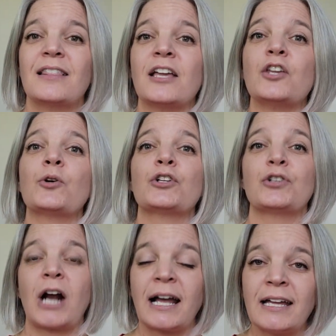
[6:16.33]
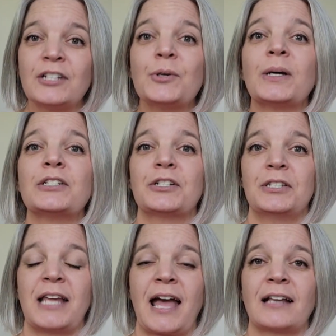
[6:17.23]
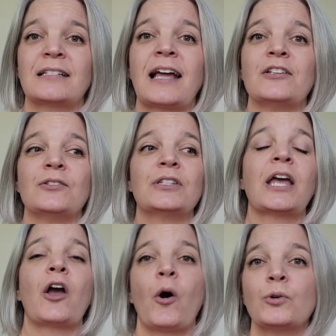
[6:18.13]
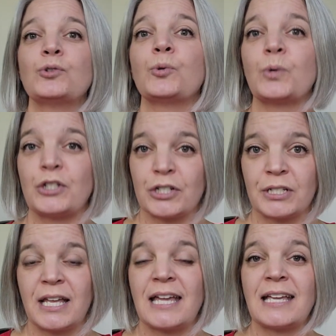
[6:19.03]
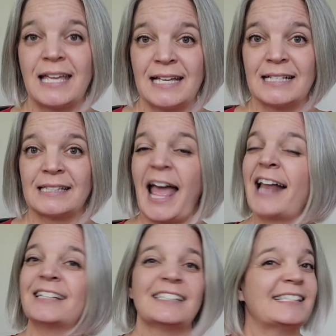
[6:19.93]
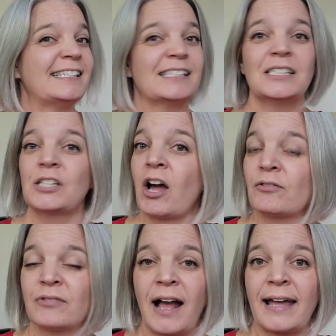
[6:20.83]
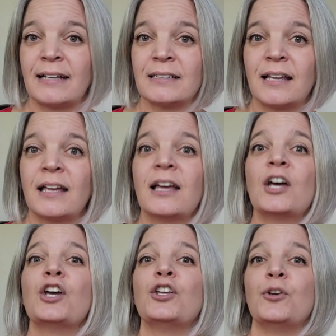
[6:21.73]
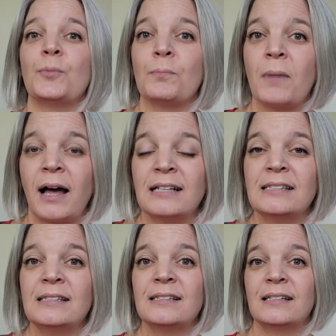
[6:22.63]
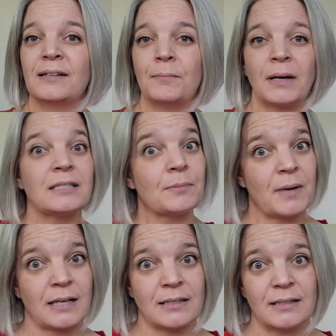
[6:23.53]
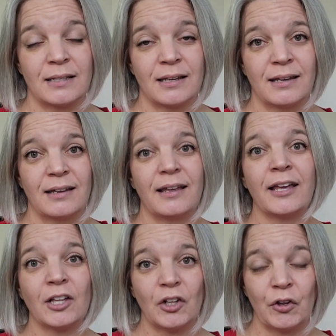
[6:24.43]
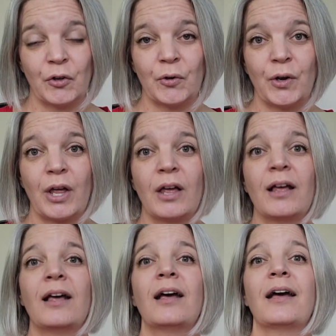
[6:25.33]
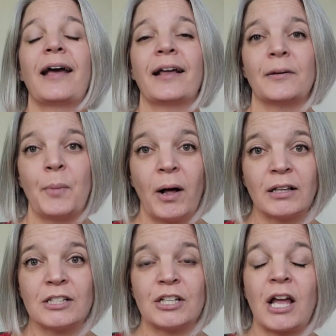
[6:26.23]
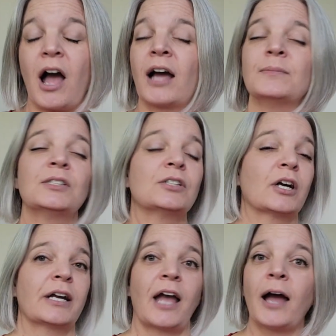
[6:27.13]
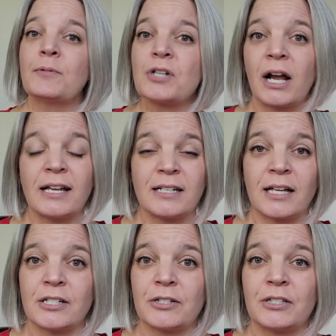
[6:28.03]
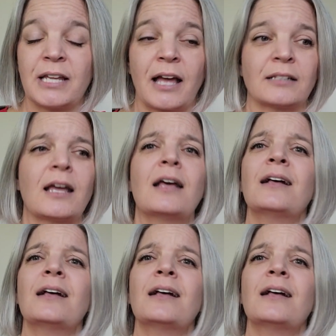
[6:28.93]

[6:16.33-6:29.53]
that you're trying to understand and you say, oh, so what you're saying is, and it's still not right, you must include an apology. I'm sorry, I'm trying to understand.